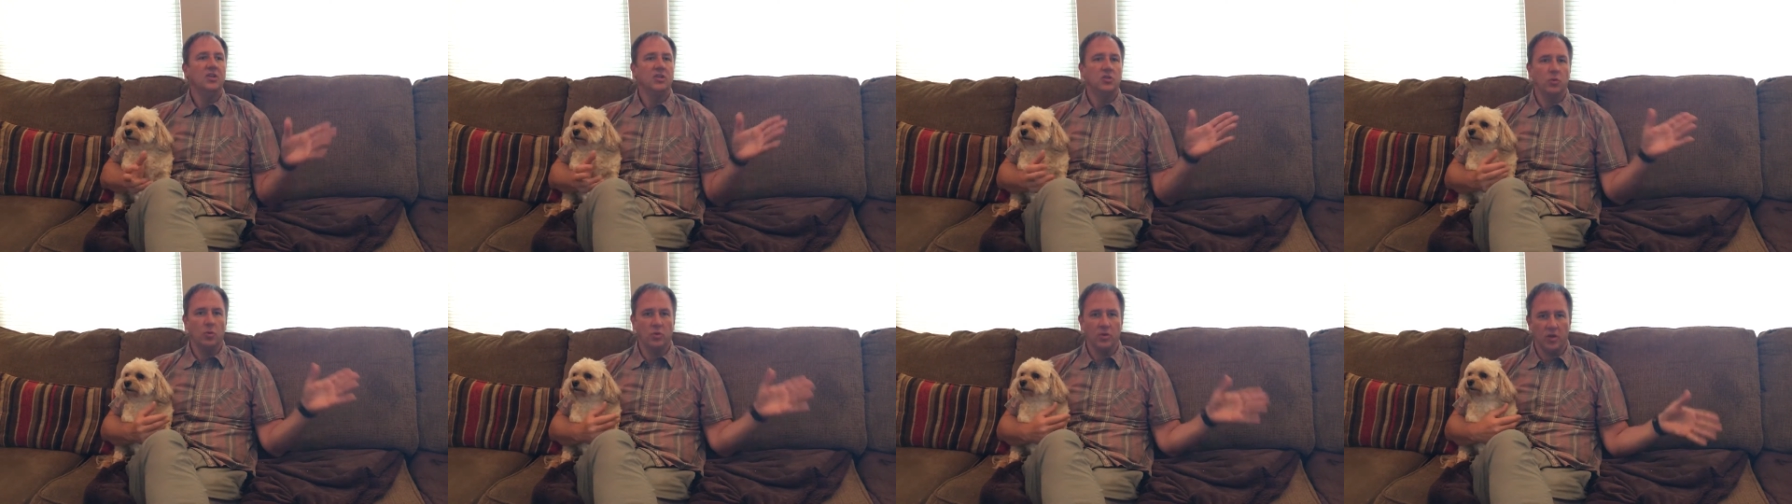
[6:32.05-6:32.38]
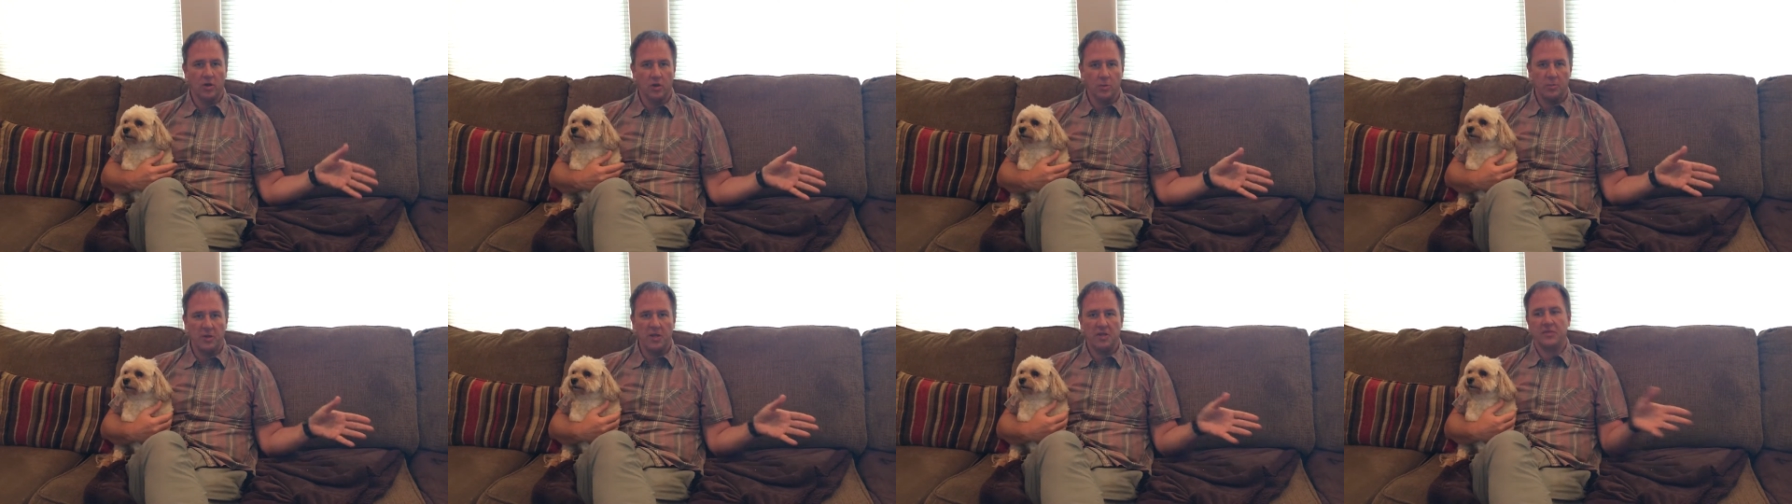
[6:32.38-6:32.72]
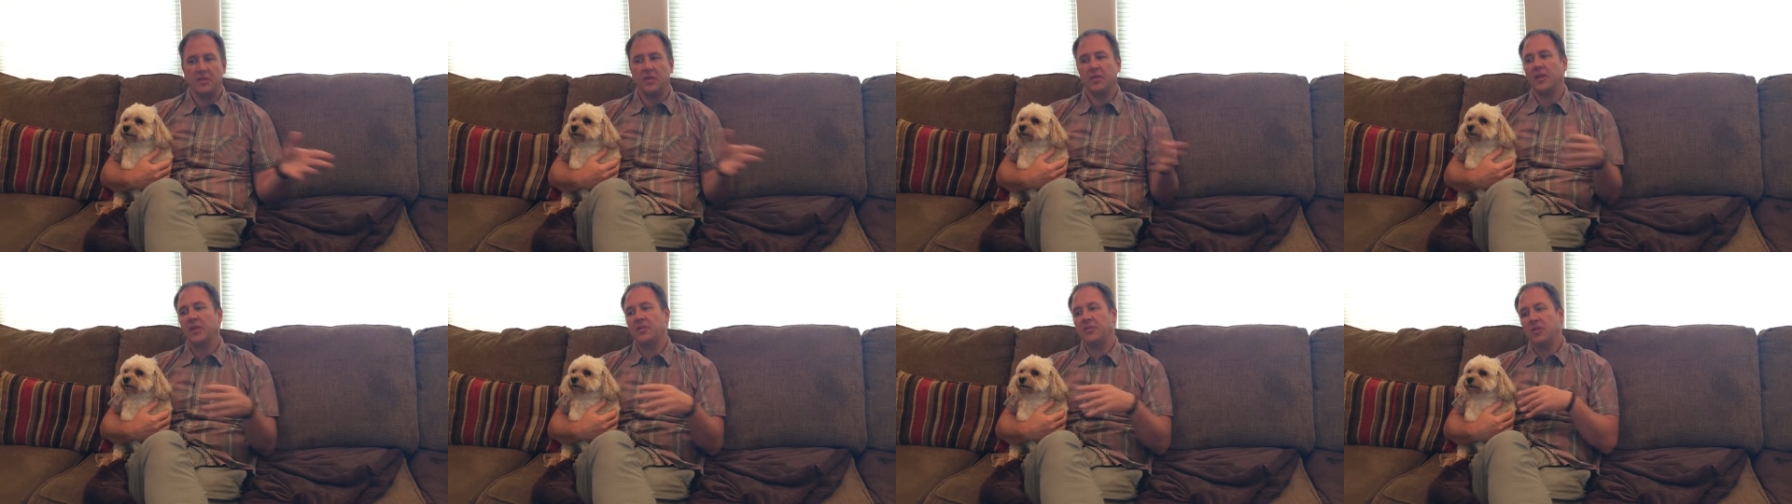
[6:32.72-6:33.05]
Do a little bit,
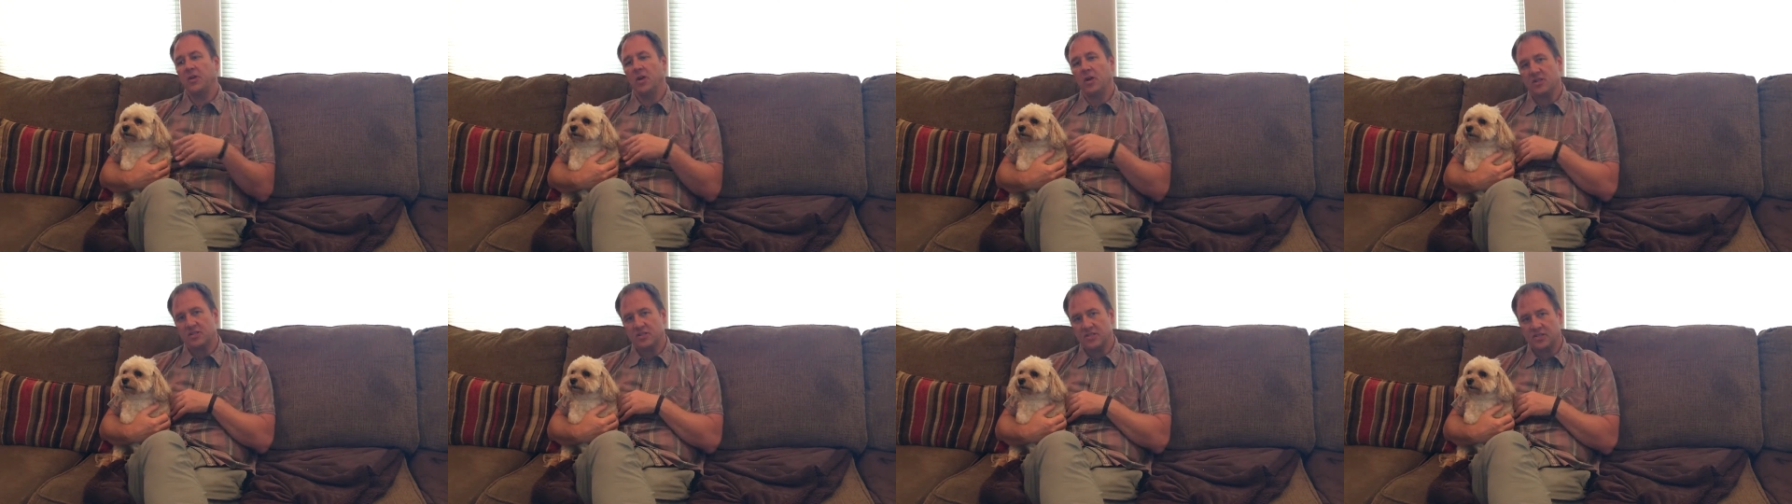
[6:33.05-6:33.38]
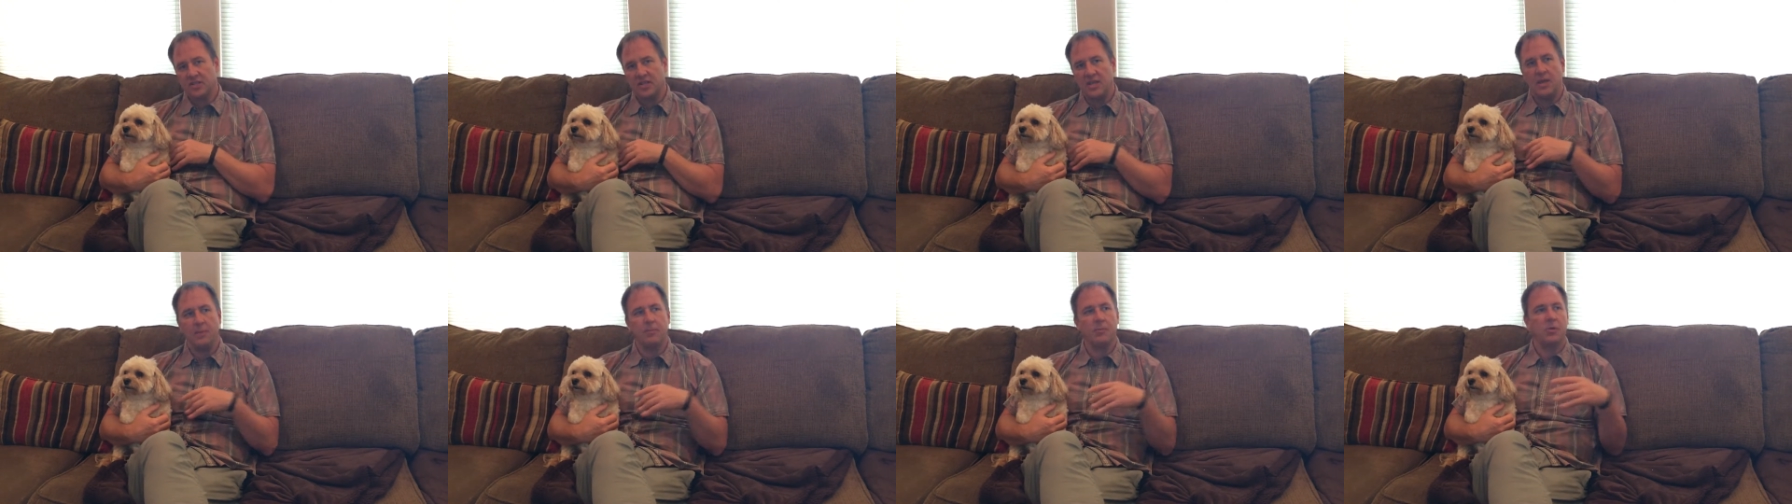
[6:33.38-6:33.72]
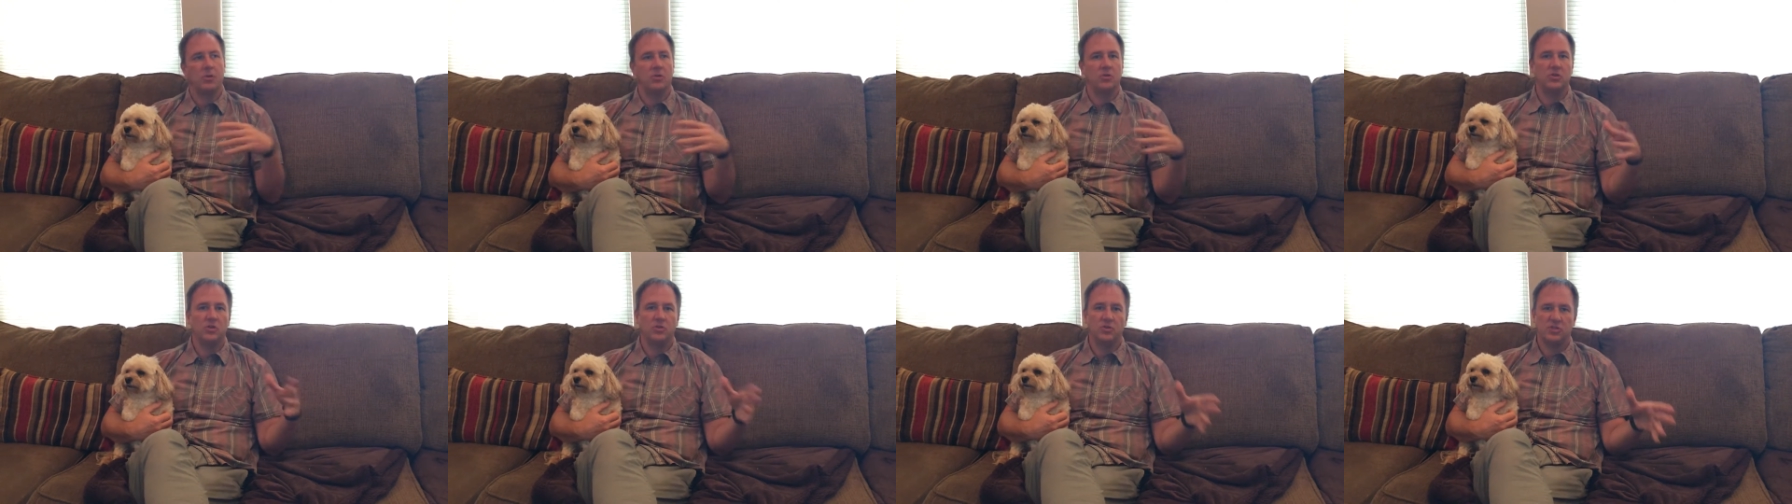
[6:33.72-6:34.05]
then let the dog sleep
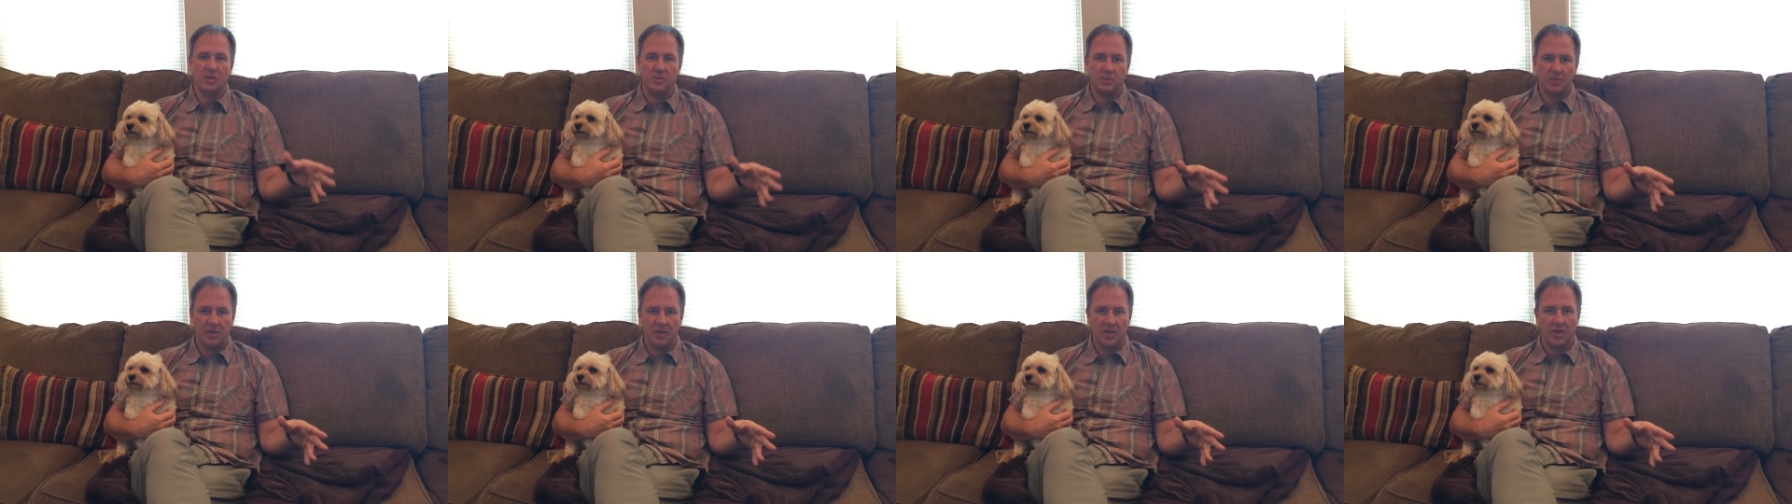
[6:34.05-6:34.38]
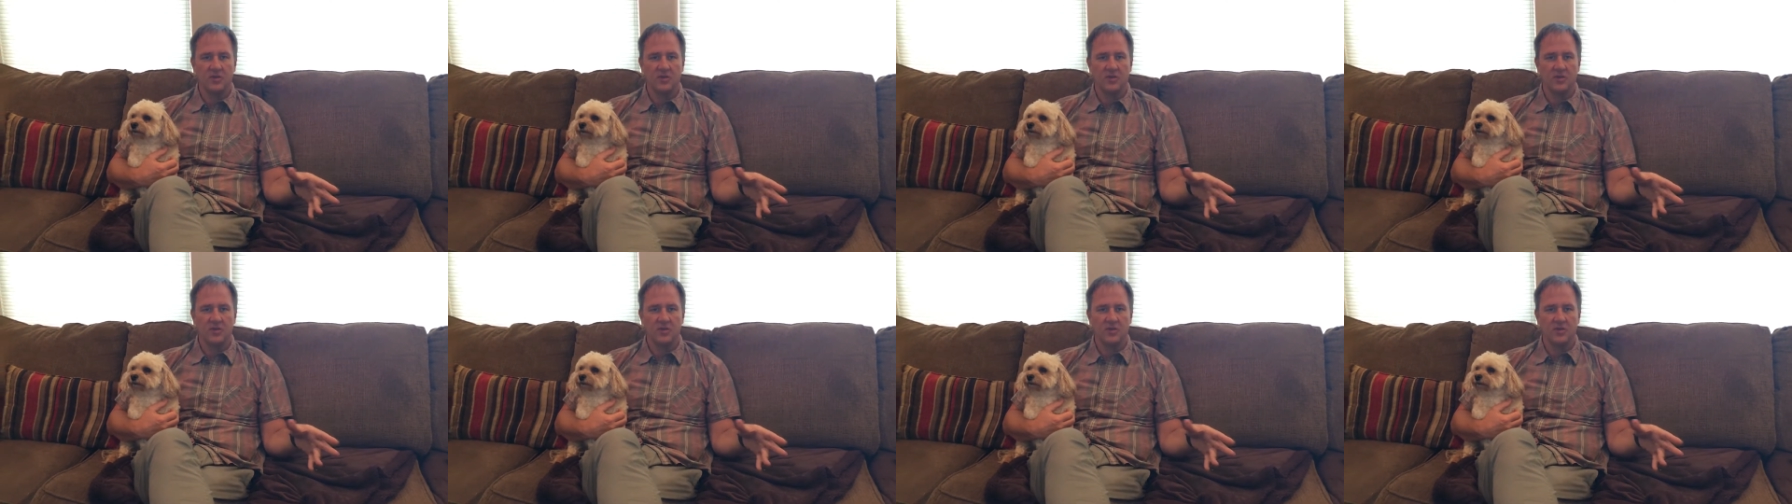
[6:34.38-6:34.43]
or do something